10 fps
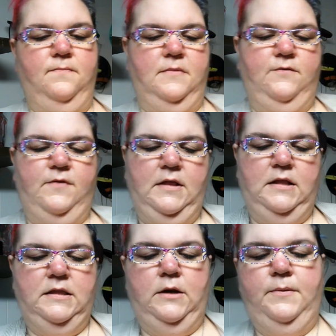They feel
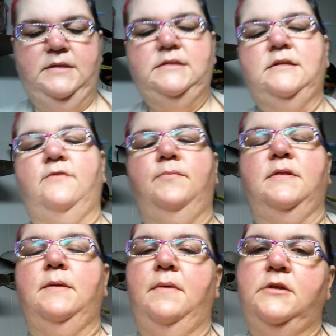a little bit stiff,
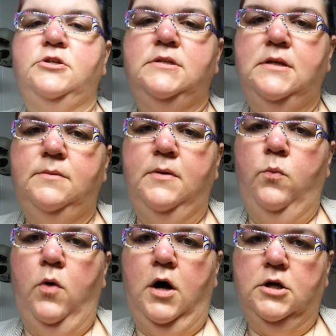but they may just need to be
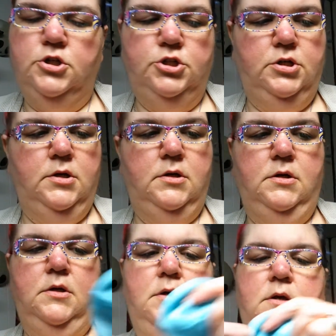washed
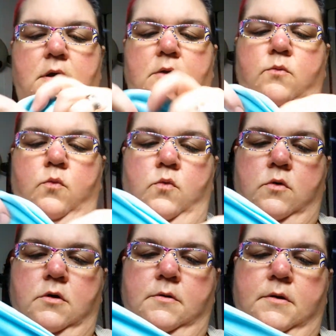and
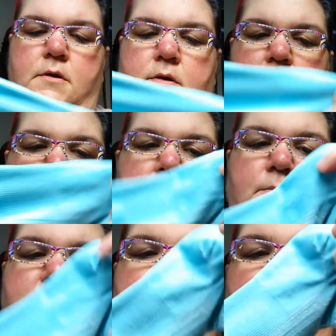worn.
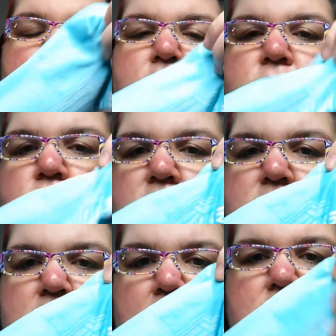But they are the short
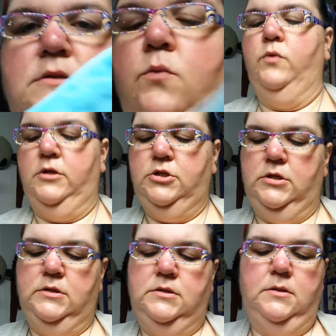socks, which
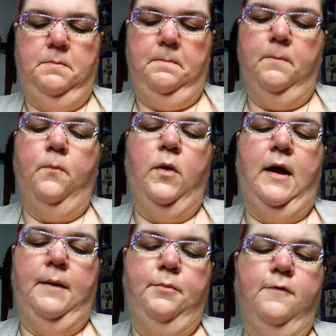is what
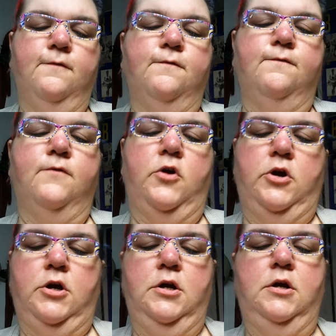I
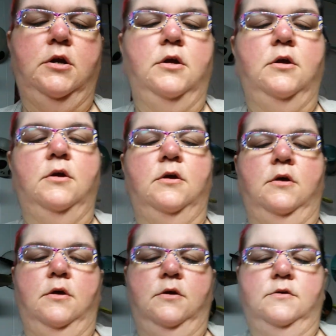prefer.
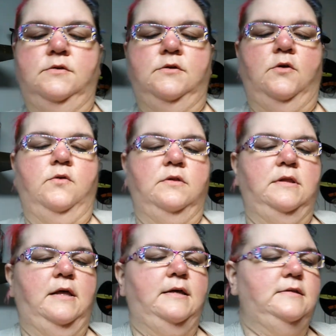So
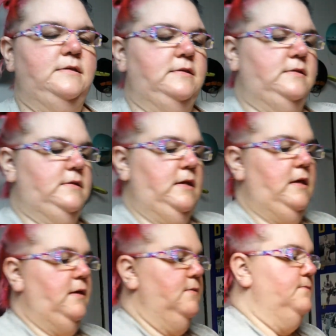let's
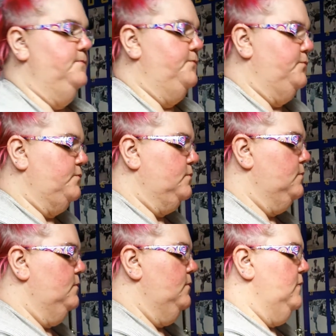see
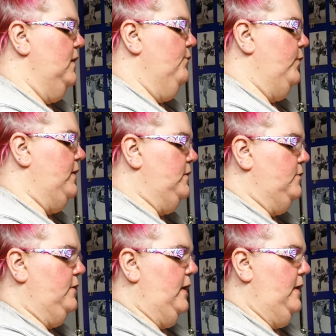if we can
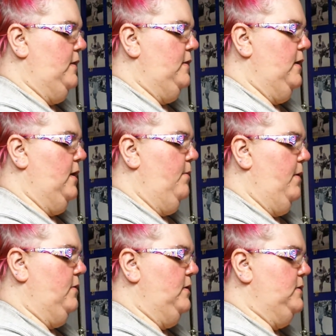learn anything
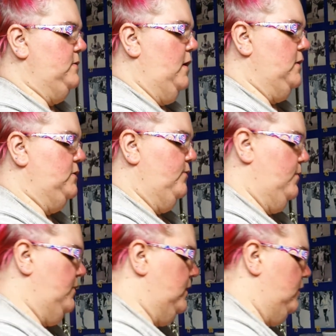about these socks
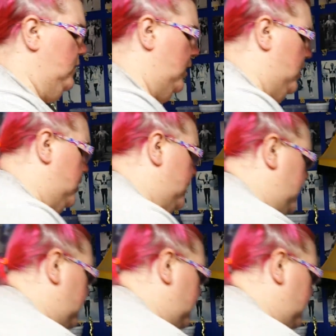from the little card